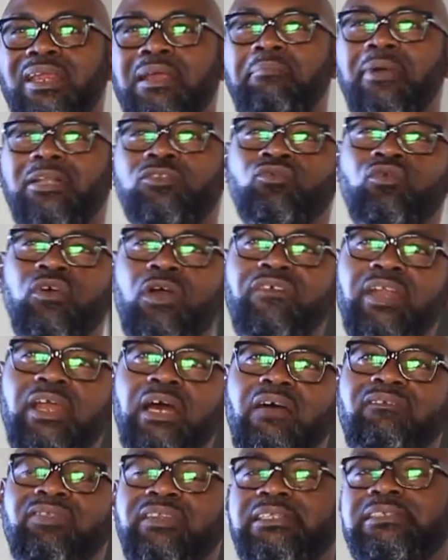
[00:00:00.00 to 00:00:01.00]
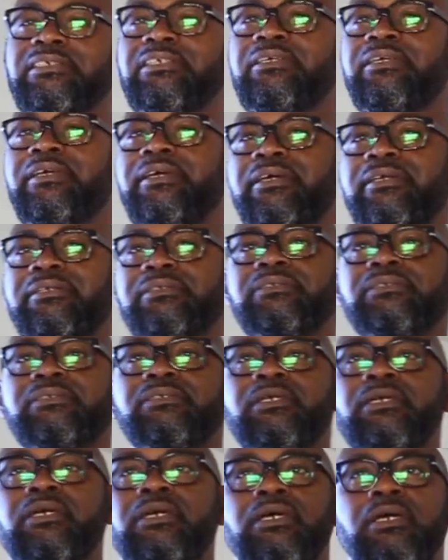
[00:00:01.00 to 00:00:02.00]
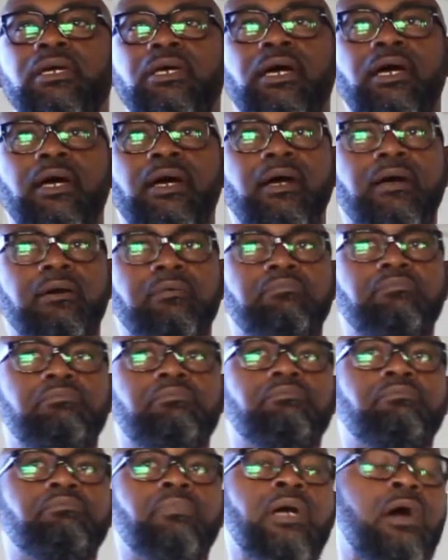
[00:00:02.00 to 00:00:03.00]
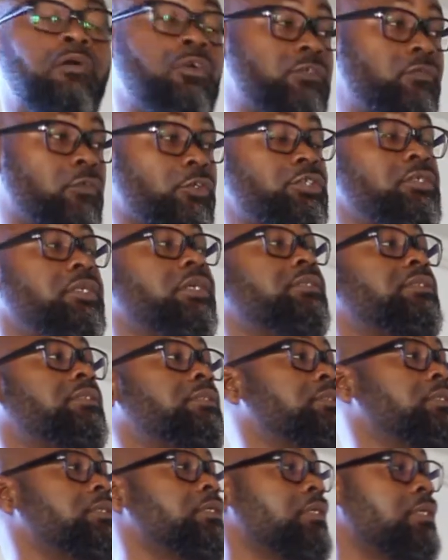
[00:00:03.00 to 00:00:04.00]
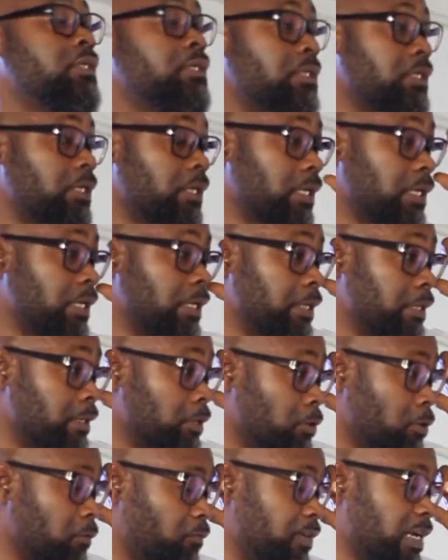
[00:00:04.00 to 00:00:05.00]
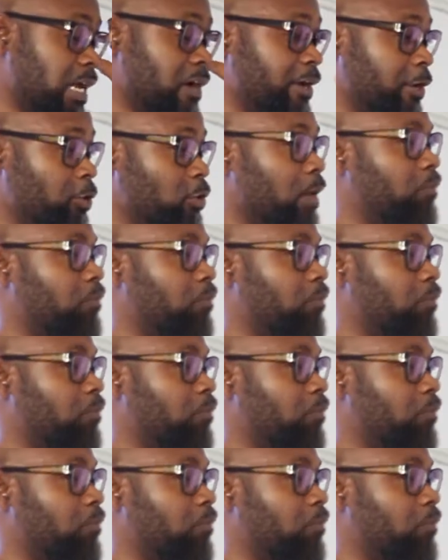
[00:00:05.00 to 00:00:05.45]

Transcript: about 12 and a half, 13 years. I was fortunate enough. Now I know